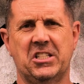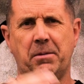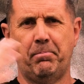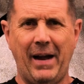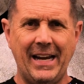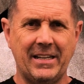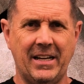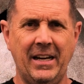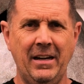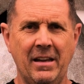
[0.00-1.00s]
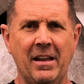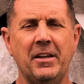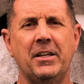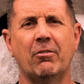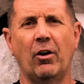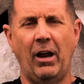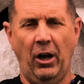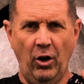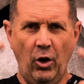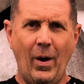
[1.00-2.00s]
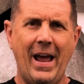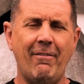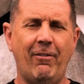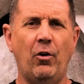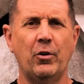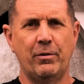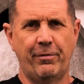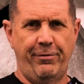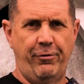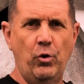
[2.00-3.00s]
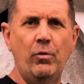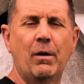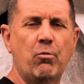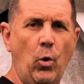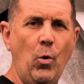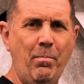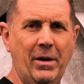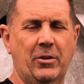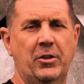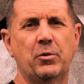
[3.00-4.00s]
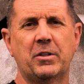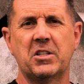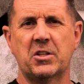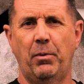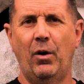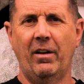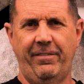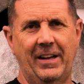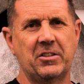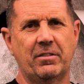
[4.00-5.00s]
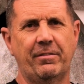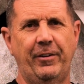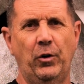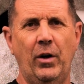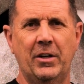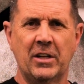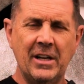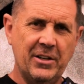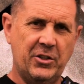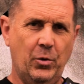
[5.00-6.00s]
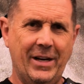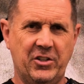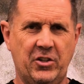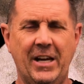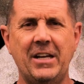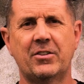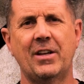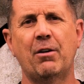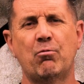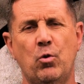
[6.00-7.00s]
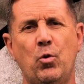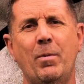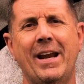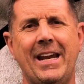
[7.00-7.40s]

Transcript: spiking. You've got a low air volume through the room because you're using smaller fans and filters to exchange that room